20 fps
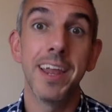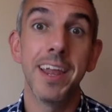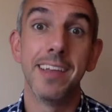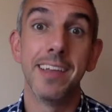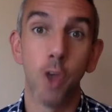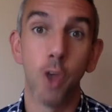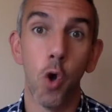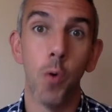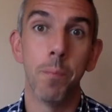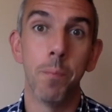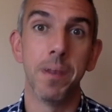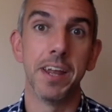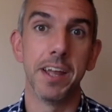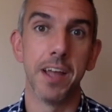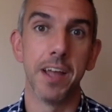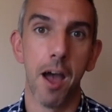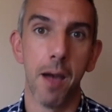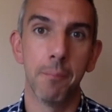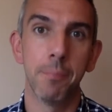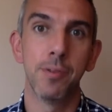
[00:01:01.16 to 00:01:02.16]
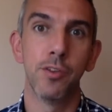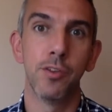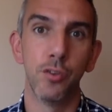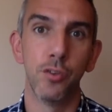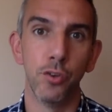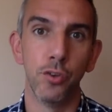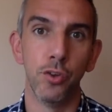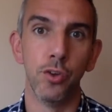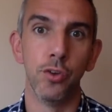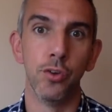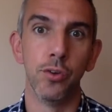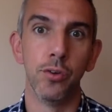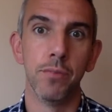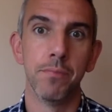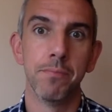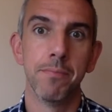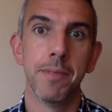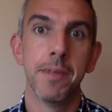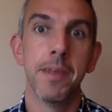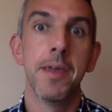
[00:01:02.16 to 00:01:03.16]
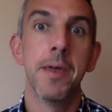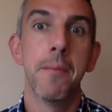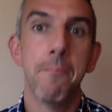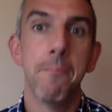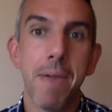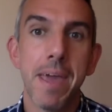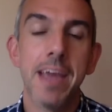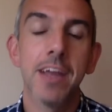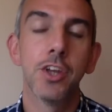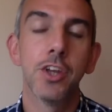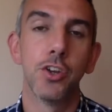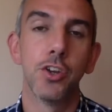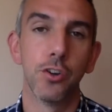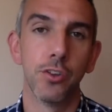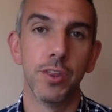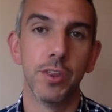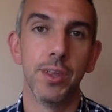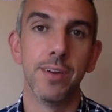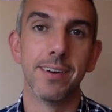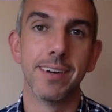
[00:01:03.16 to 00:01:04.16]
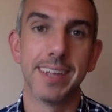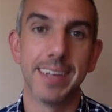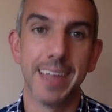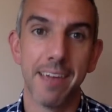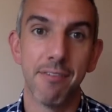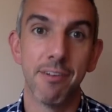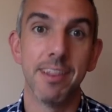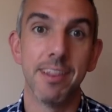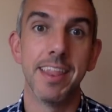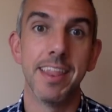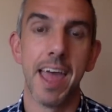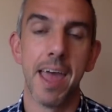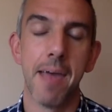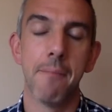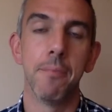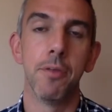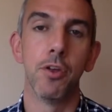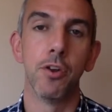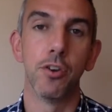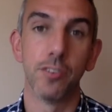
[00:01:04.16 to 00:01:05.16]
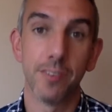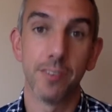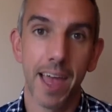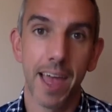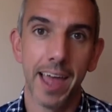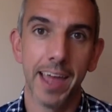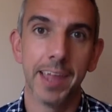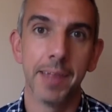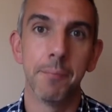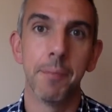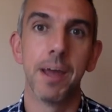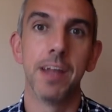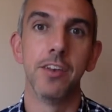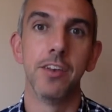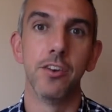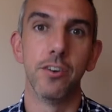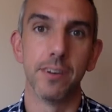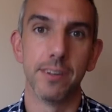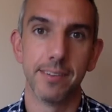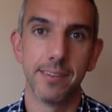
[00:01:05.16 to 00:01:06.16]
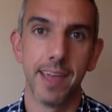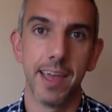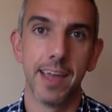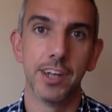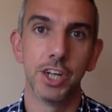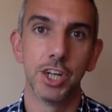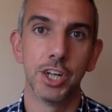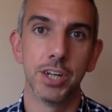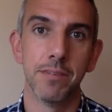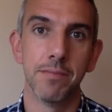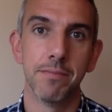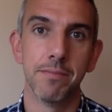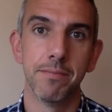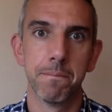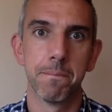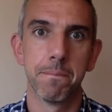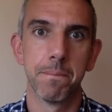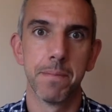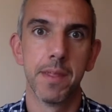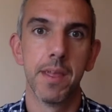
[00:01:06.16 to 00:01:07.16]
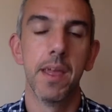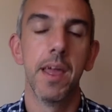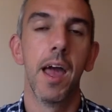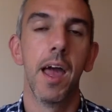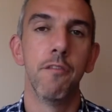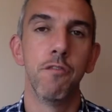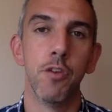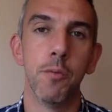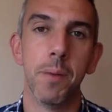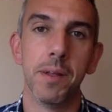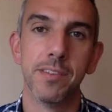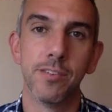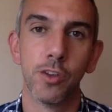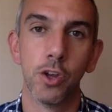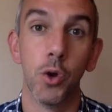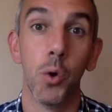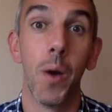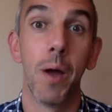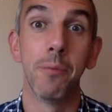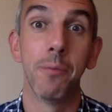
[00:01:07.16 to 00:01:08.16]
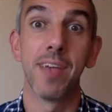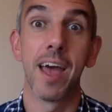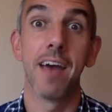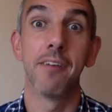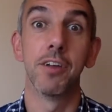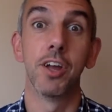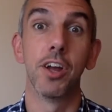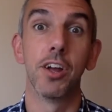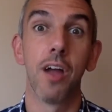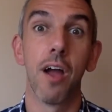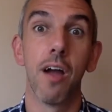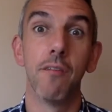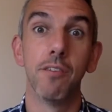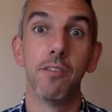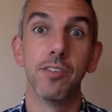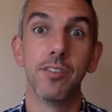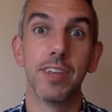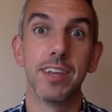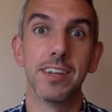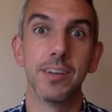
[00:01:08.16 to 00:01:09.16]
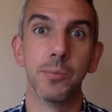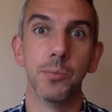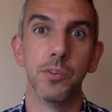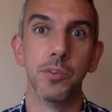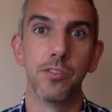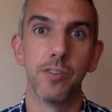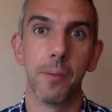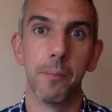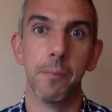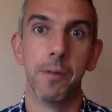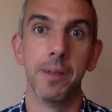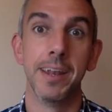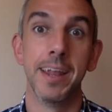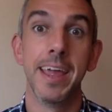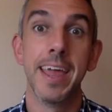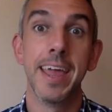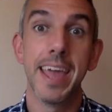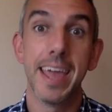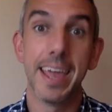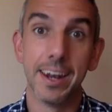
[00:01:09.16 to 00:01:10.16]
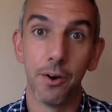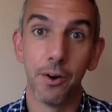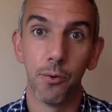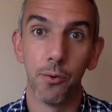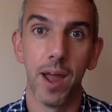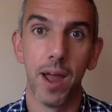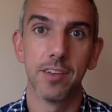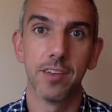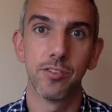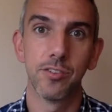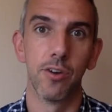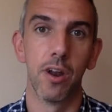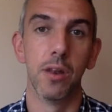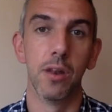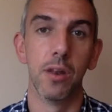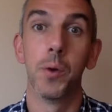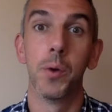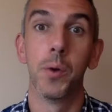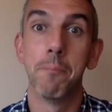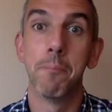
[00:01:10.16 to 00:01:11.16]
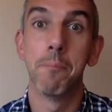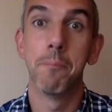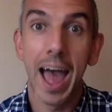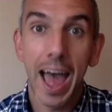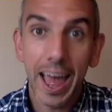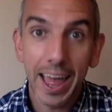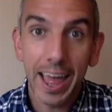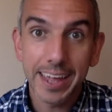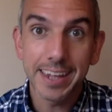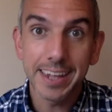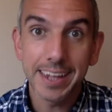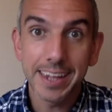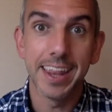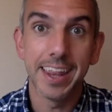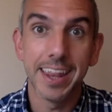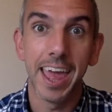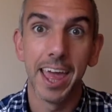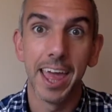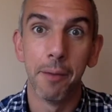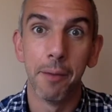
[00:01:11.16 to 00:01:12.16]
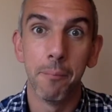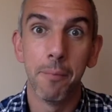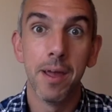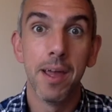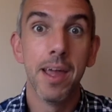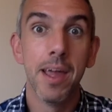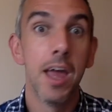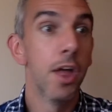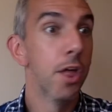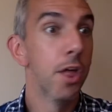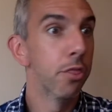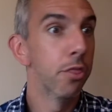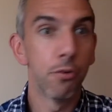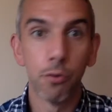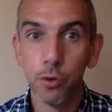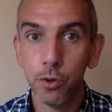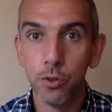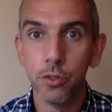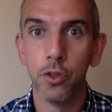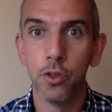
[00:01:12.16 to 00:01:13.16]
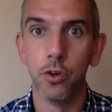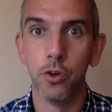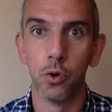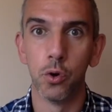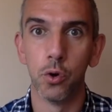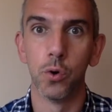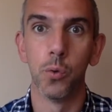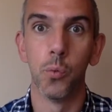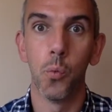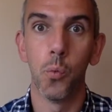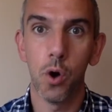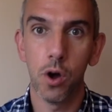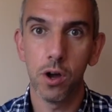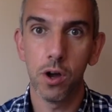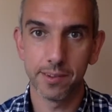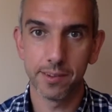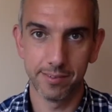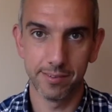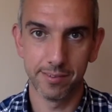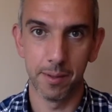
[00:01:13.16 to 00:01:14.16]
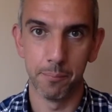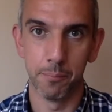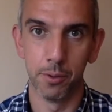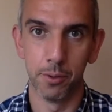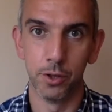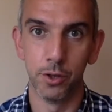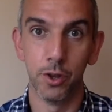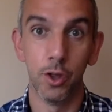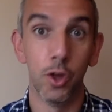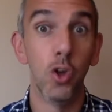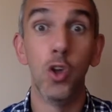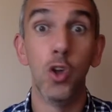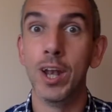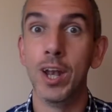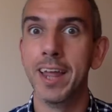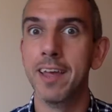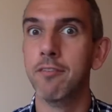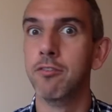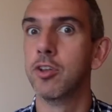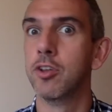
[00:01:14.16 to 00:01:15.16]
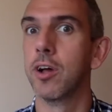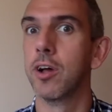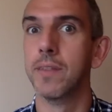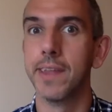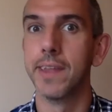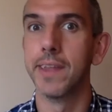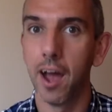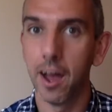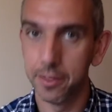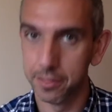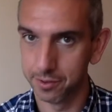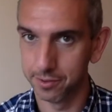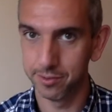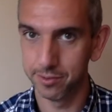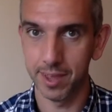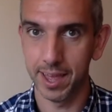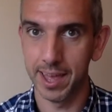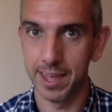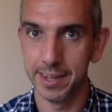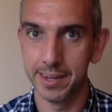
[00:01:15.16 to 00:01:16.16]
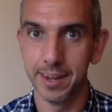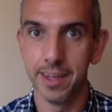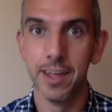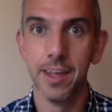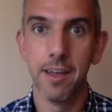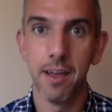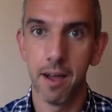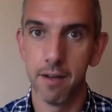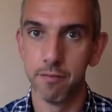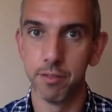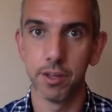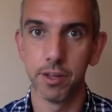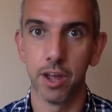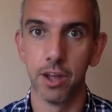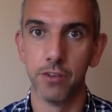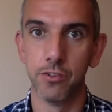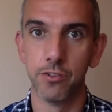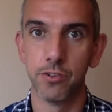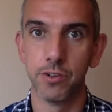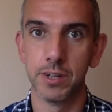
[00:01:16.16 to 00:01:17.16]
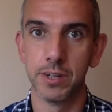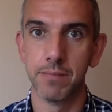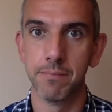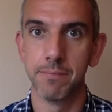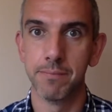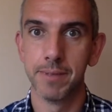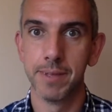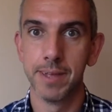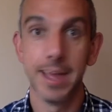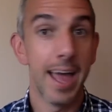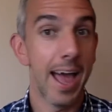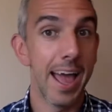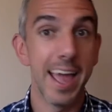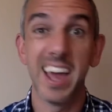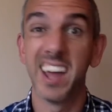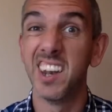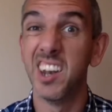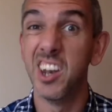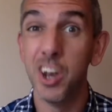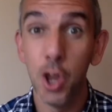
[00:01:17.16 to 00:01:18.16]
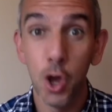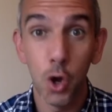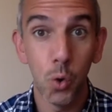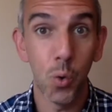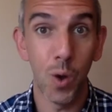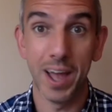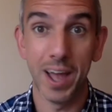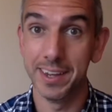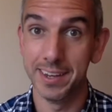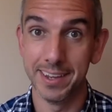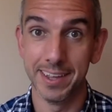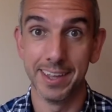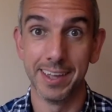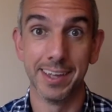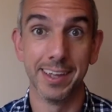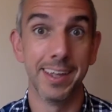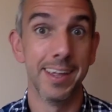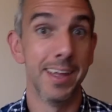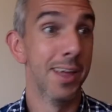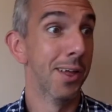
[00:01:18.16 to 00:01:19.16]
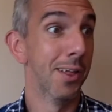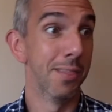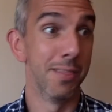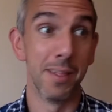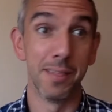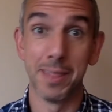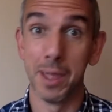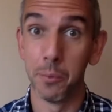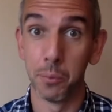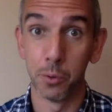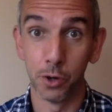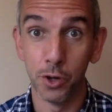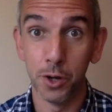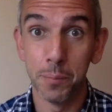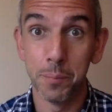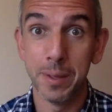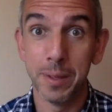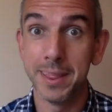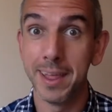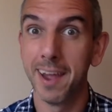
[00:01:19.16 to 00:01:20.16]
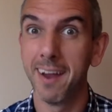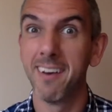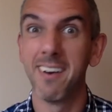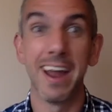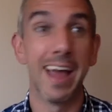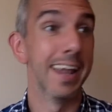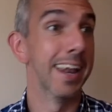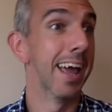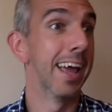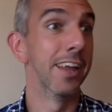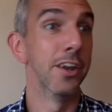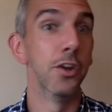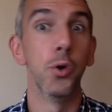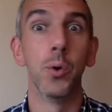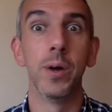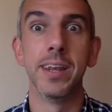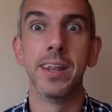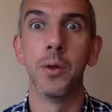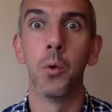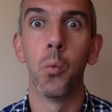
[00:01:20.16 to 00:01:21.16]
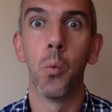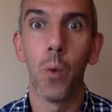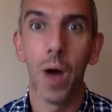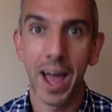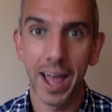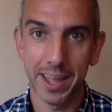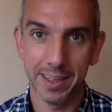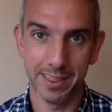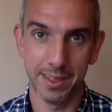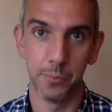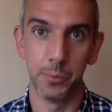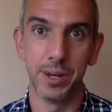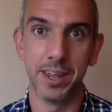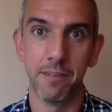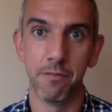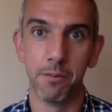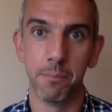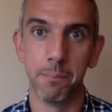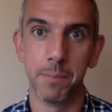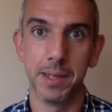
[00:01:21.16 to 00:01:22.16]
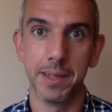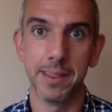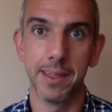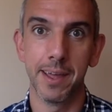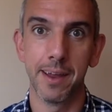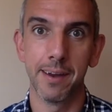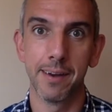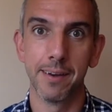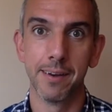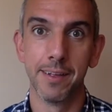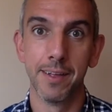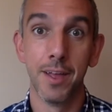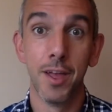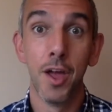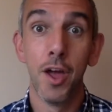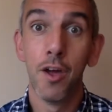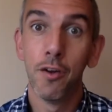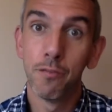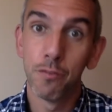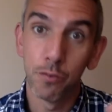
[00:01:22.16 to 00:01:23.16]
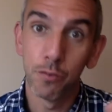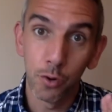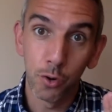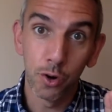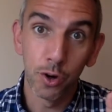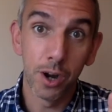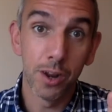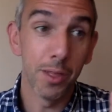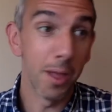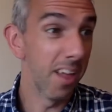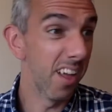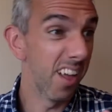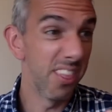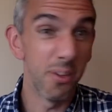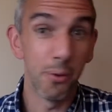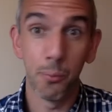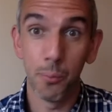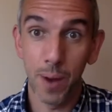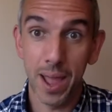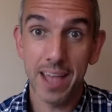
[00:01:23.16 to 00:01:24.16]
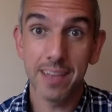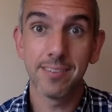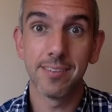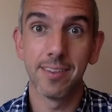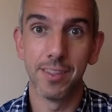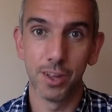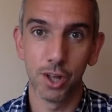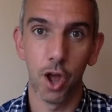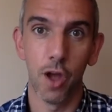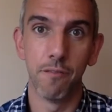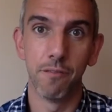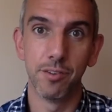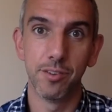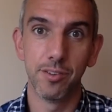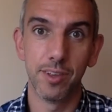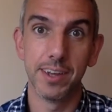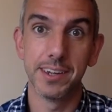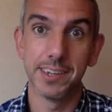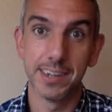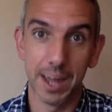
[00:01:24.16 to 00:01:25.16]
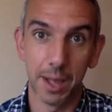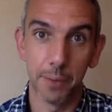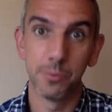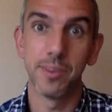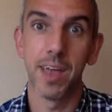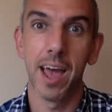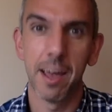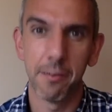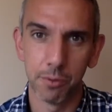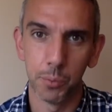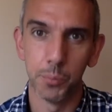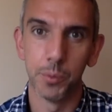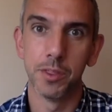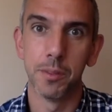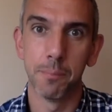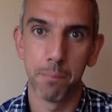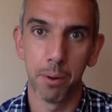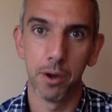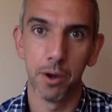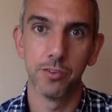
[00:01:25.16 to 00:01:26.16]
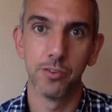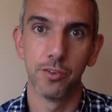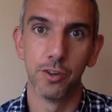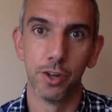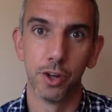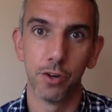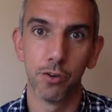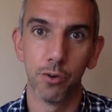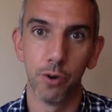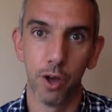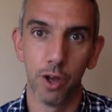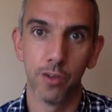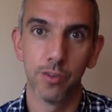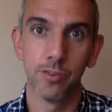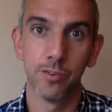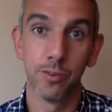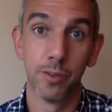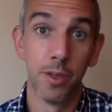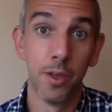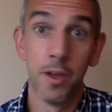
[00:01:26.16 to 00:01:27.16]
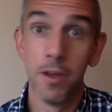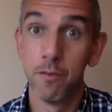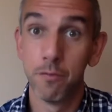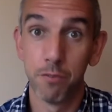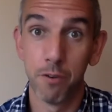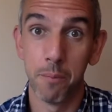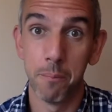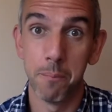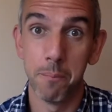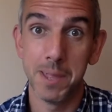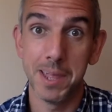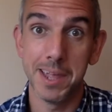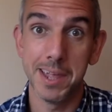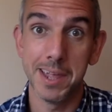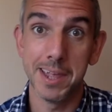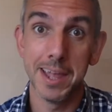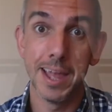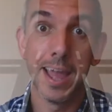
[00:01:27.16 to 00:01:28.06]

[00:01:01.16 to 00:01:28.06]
is opening up to you, make sure that you're giving them your time and your attention. A few months ago, I was having a conversation with someone in a restaurant when behind them, through the door, walked someone who lived on the other side of the country. I had no idea that they were going to be there, and I had no idea why they would even be there. For the rest of the conversation I was having with the person across from me,